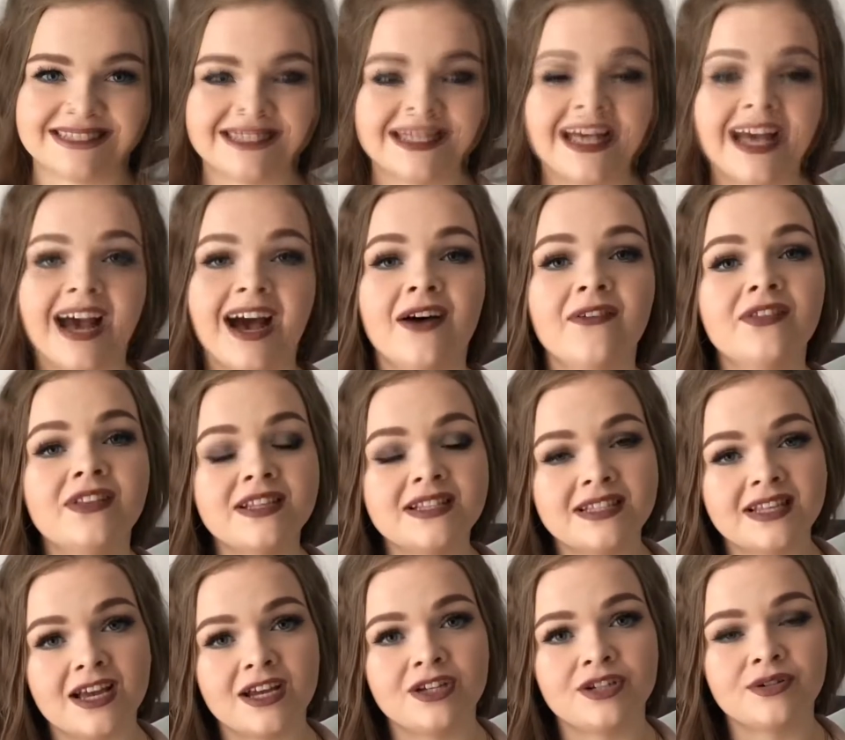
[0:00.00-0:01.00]
After
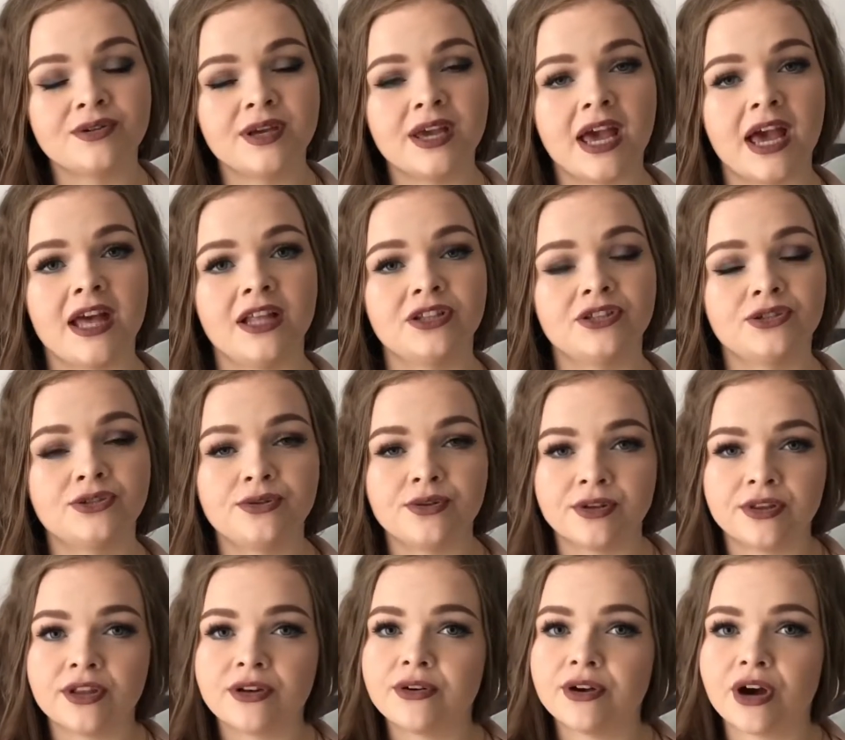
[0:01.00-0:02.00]
surgery and during
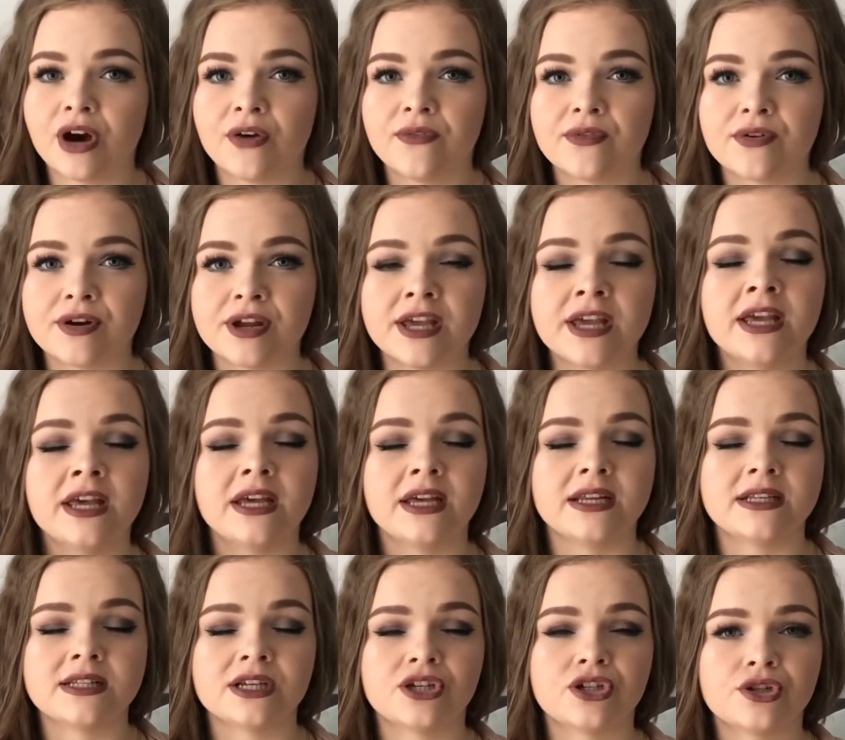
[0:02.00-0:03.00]
the recovery, it
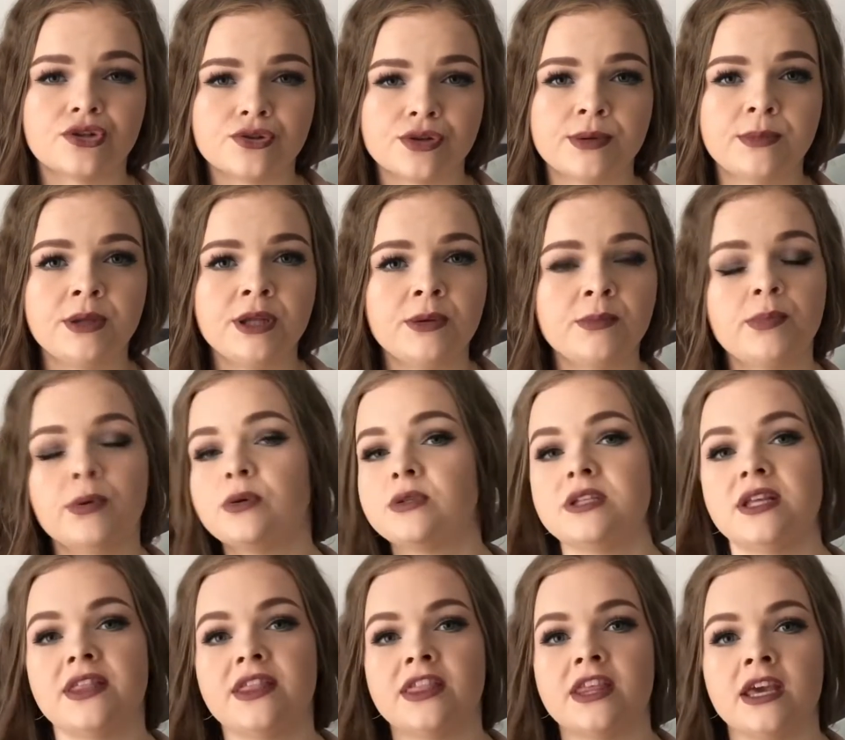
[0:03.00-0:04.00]
is extremely
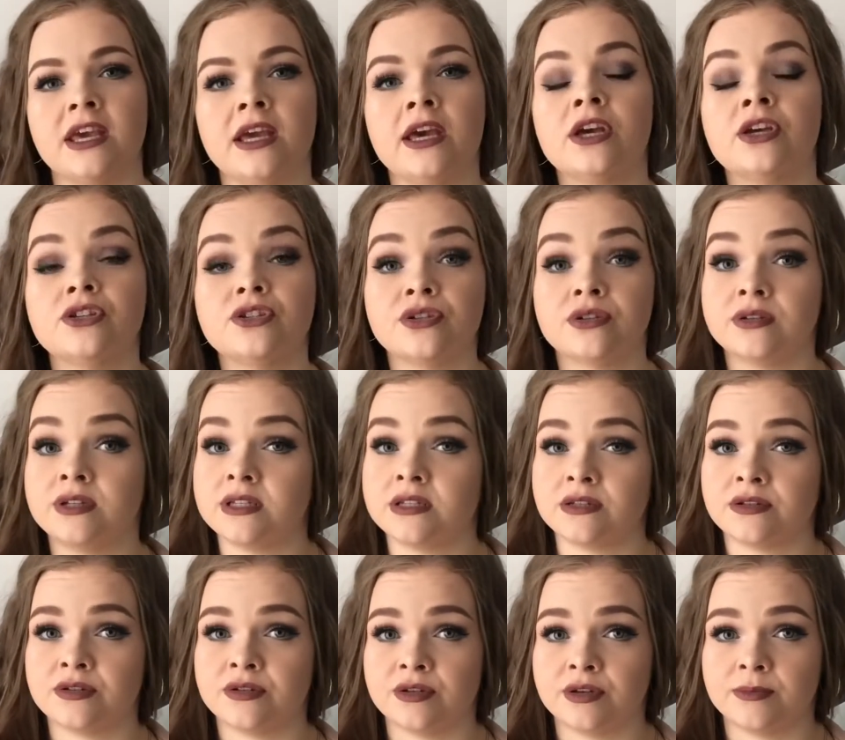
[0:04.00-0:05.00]
important thing to listen
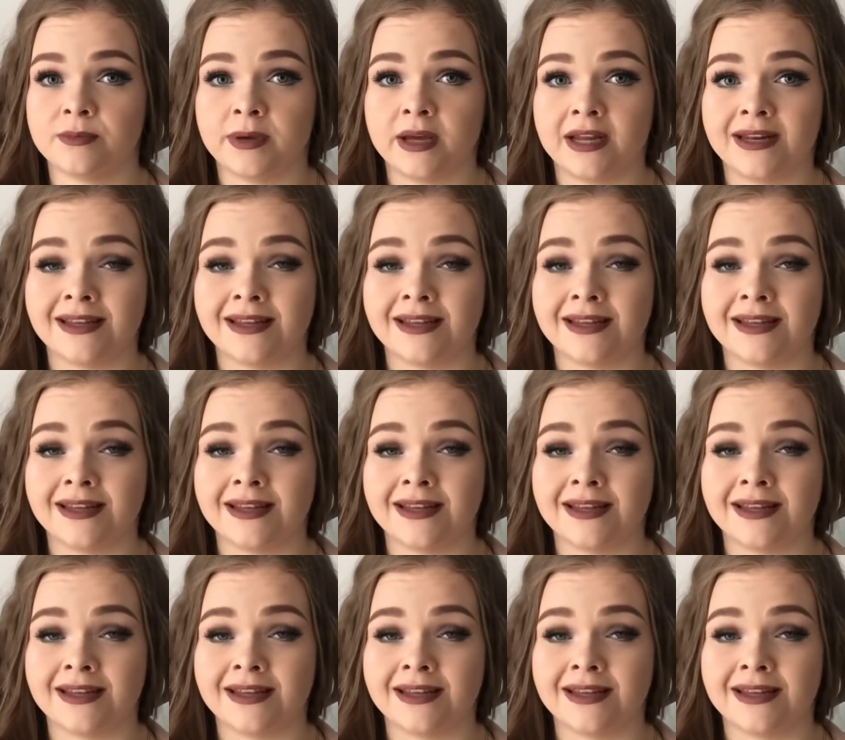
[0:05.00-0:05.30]
to your body.